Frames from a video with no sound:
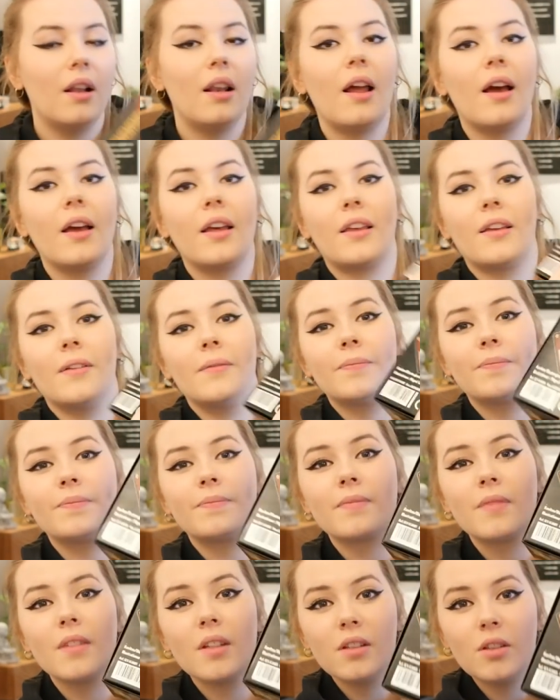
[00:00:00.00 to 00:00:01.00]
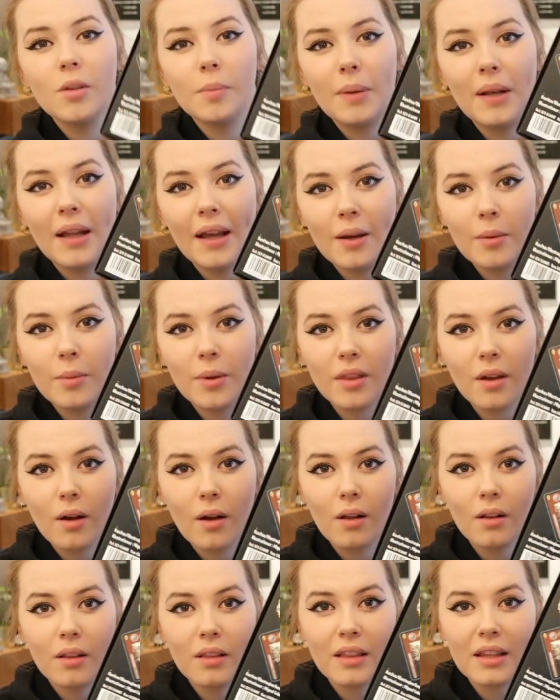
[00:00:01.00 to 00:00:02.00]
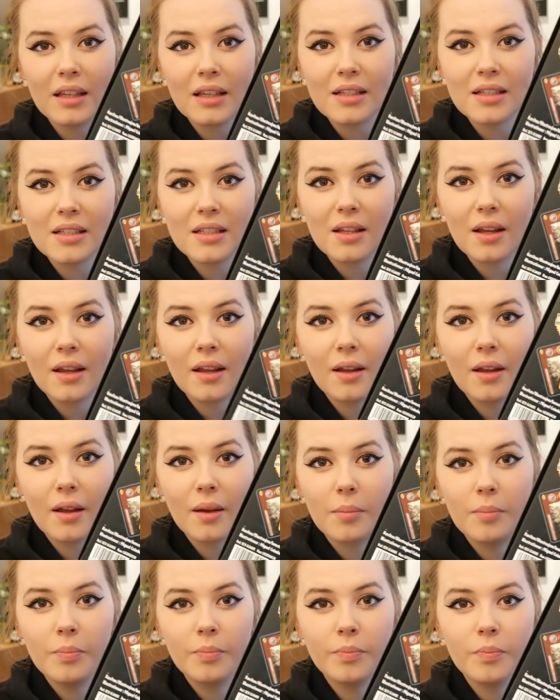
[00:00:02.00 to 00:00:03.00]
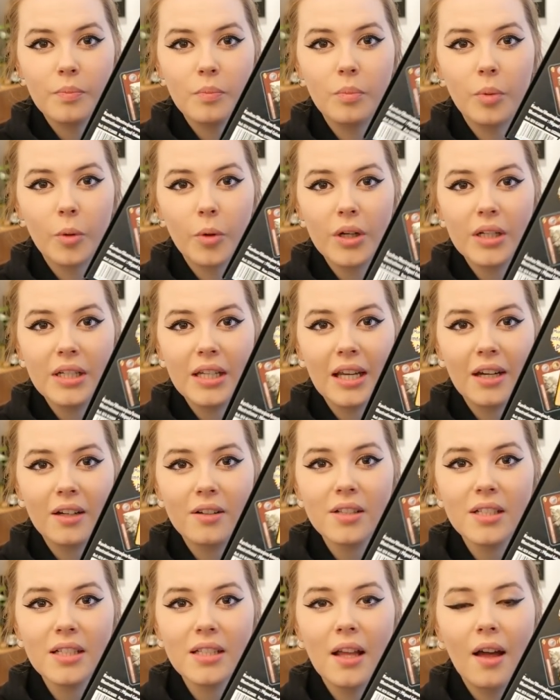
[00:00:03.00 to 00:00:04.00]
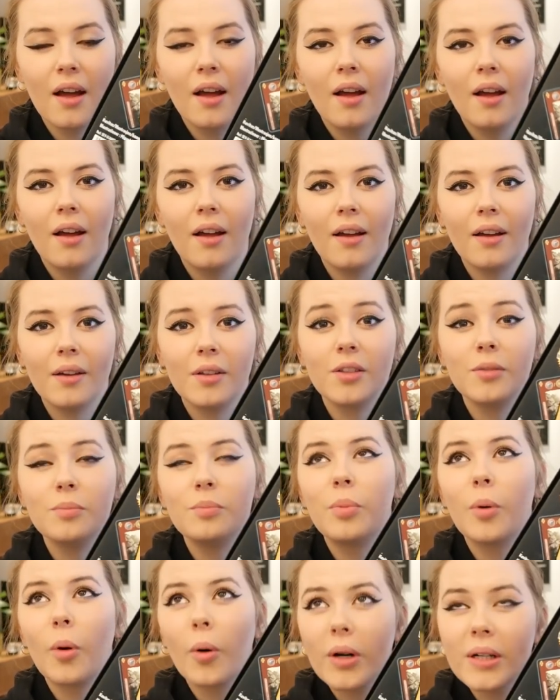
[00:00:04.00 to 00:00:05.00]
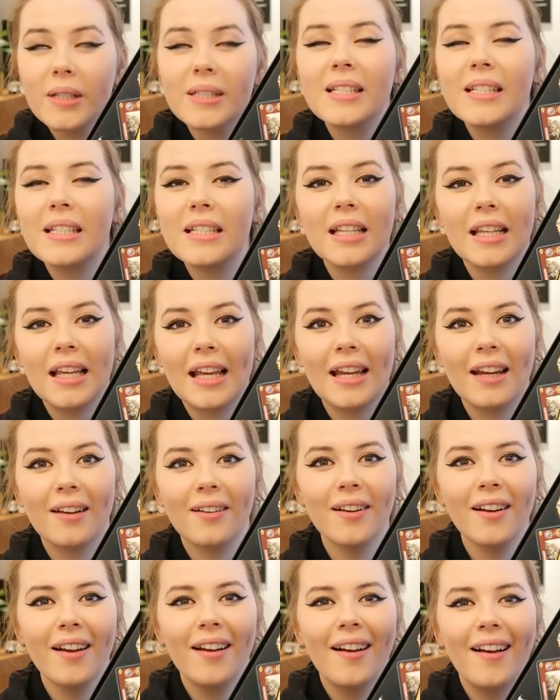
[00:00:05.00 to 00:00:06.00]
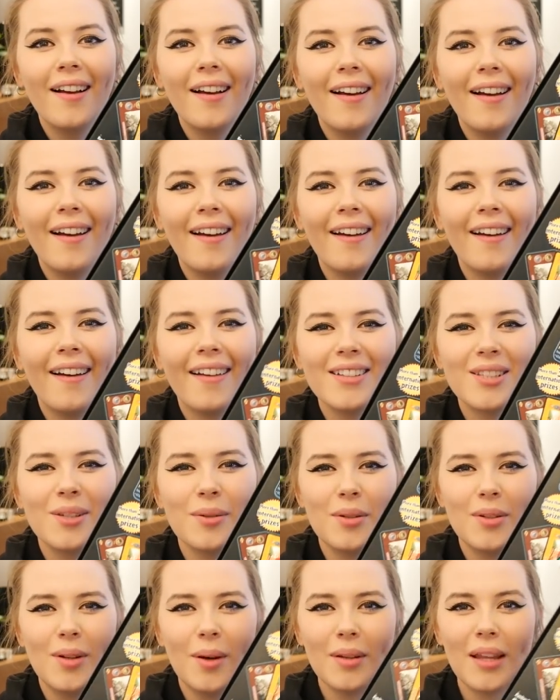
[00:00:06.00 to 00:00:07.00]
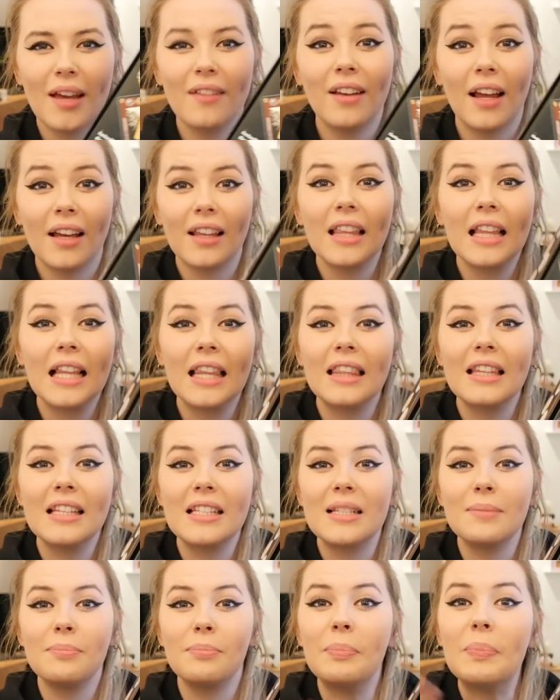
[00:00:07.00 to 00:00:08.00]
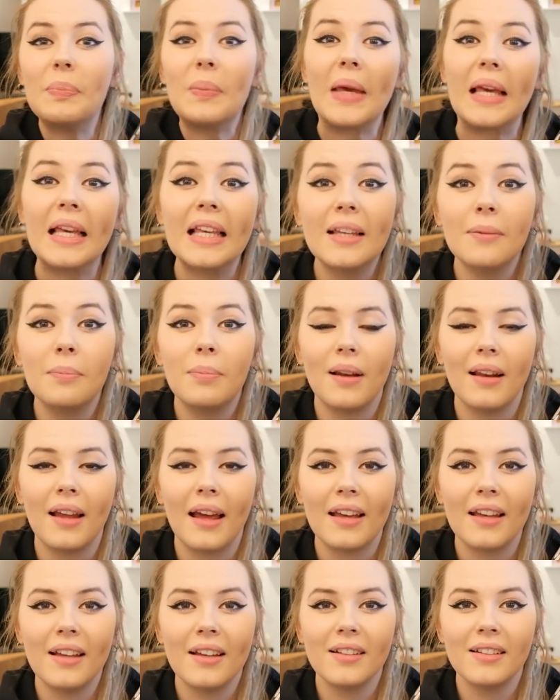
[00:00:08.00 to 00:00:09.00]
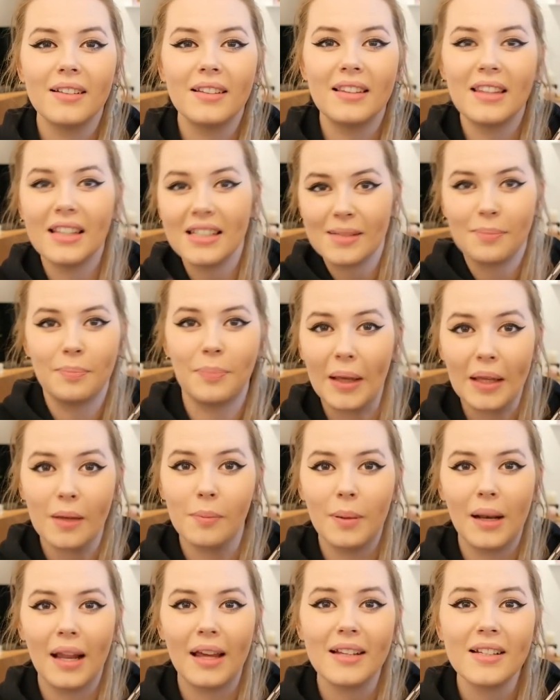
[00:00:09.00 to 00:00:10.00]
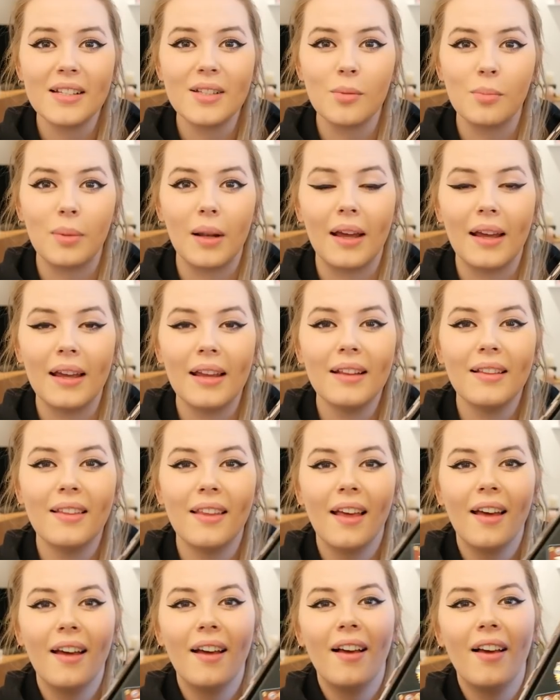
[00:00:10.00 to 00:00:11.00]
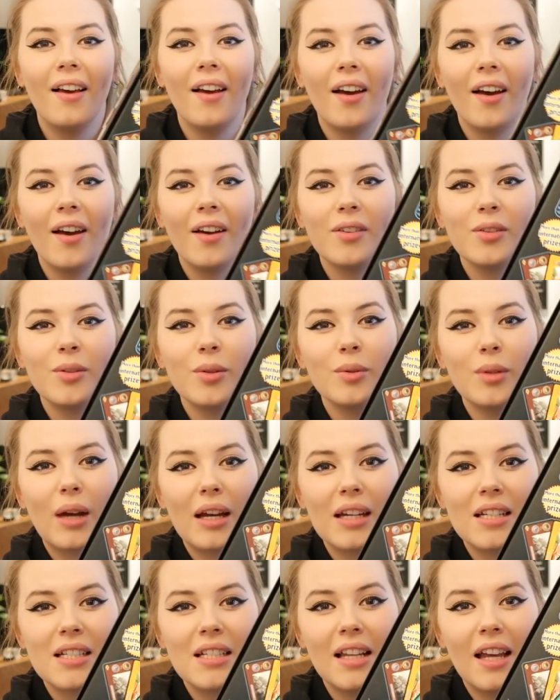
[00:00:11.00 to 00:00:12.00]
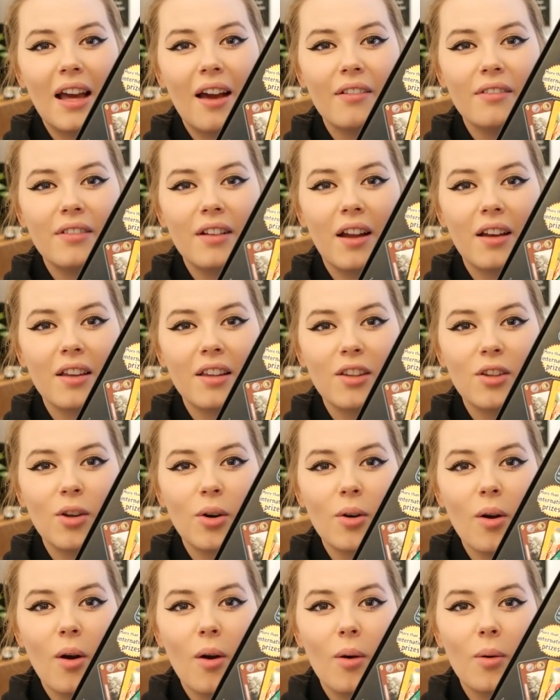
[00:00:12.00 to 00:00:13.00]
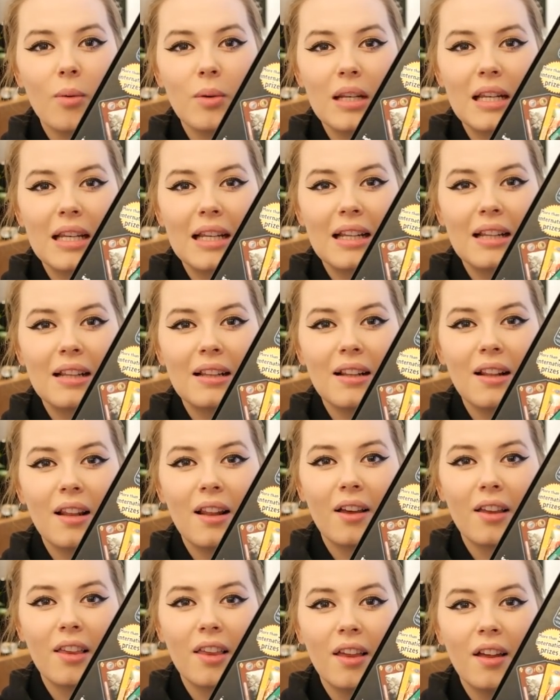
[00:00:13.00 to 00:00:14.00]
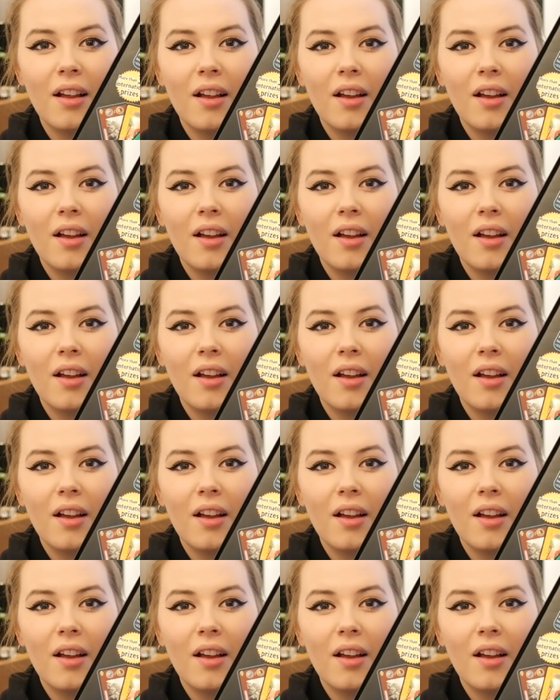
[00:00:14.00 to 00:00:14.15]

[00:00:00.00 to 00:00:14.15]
like, you play with all these um, board here's, uh, boards here. Uh, so you don't have like this big play, this big place to play it. Uh, you actually have like your own little like